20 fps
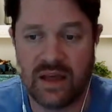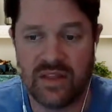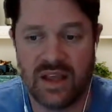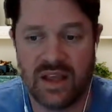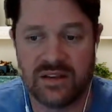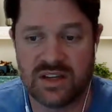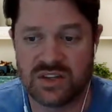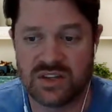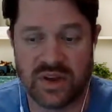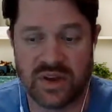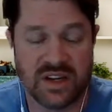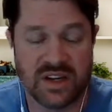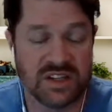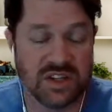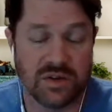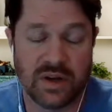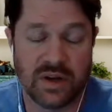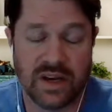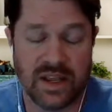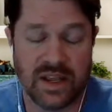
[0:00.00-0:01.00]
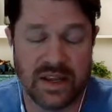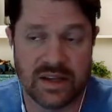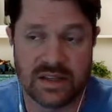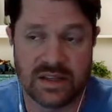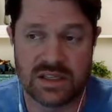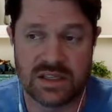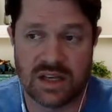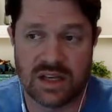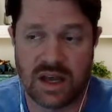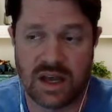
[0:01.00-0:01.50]
the easiest way to do it
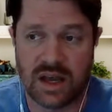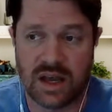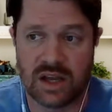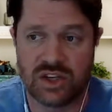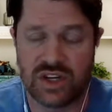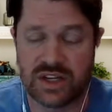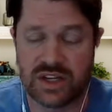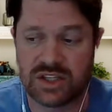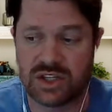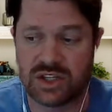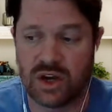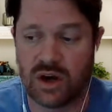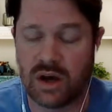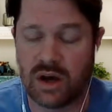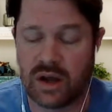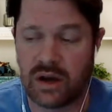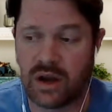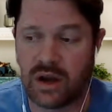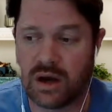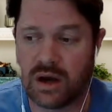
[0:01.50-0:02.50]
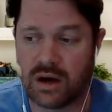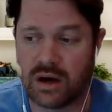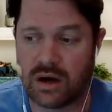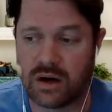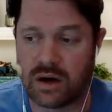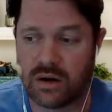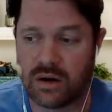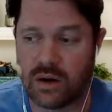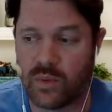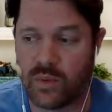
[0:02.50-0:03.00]
is just on
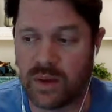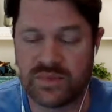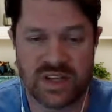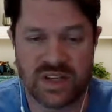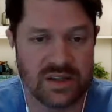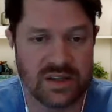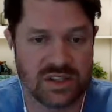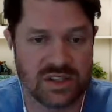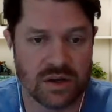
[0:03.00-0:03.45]
our website.